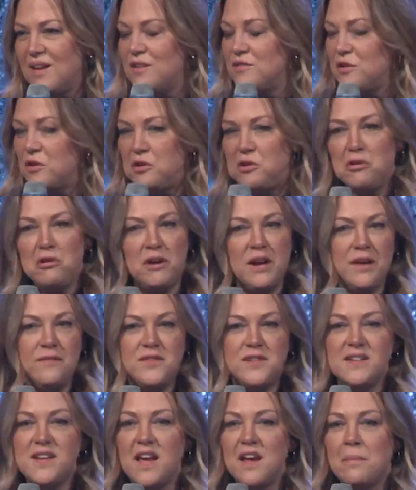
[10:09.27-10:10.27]
So you don't have
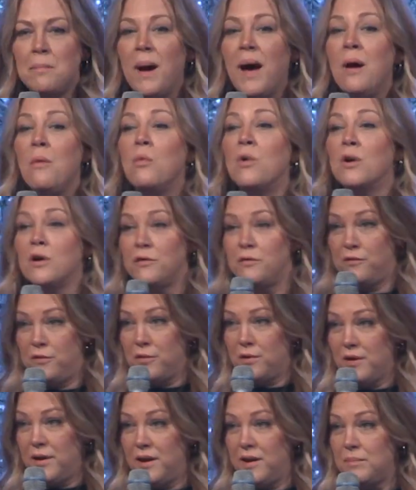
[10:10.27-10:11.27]
to take my word
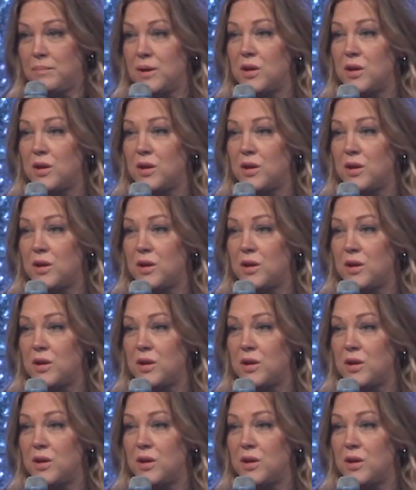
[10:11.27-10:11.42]
for it,